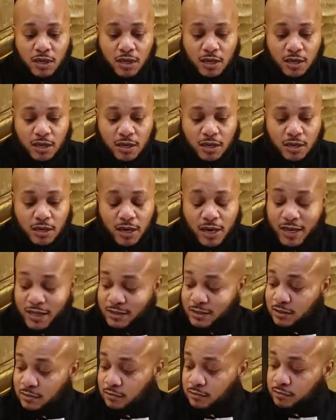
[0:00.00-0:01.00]
I had
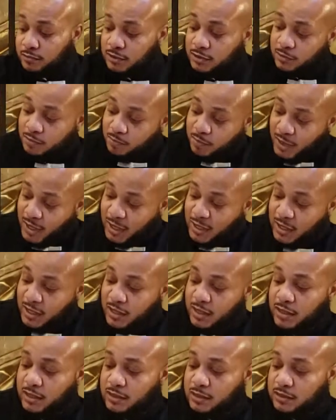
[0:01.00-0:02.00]
some big
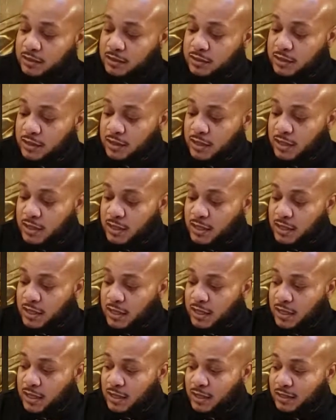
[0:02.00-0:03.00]
cuttings
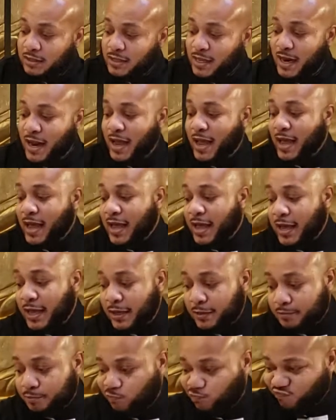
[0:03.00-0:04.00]
that I
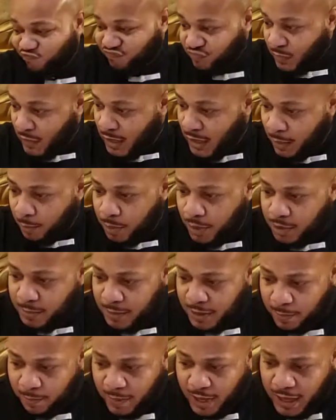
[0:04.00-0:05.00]
had, and I put them
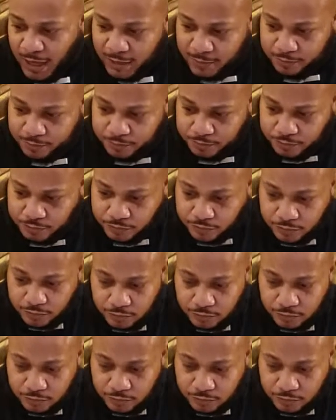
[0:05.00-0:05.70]
in a pot,